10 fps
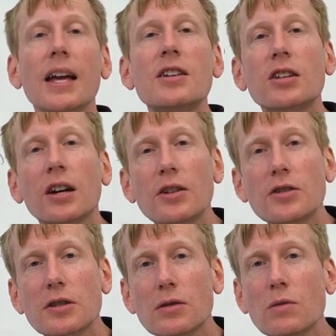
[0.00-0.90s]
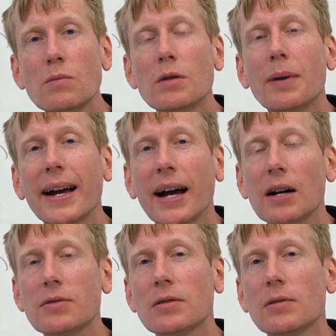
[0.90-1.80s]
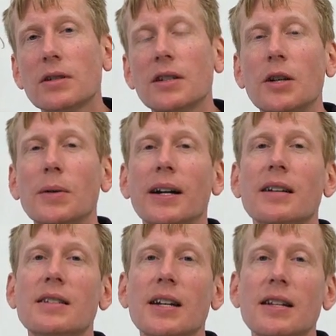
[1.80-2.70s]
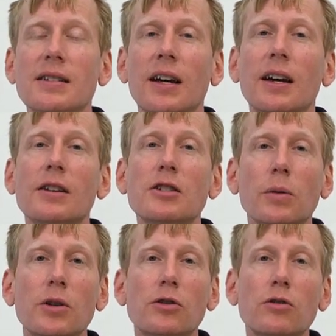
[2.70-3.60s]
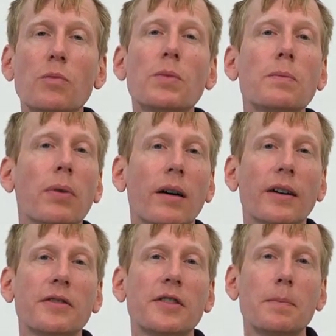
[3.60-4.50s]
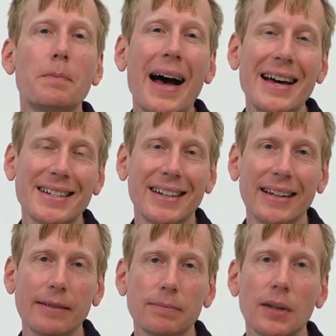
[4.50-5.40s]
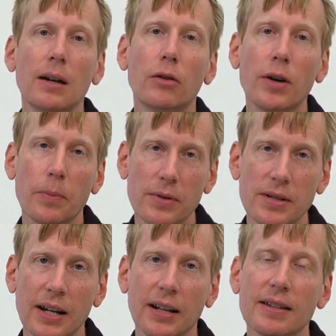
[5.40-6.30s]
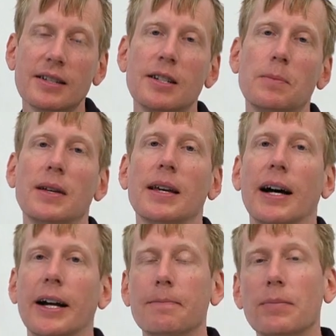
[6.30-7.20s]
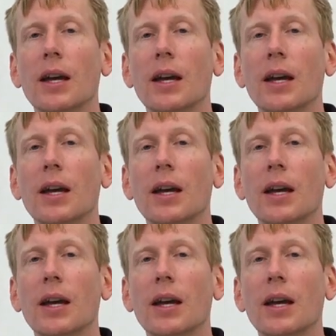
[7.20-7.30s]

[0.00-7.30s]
It's consumed by households in the United States, so it should be part of the basket representing the CPI.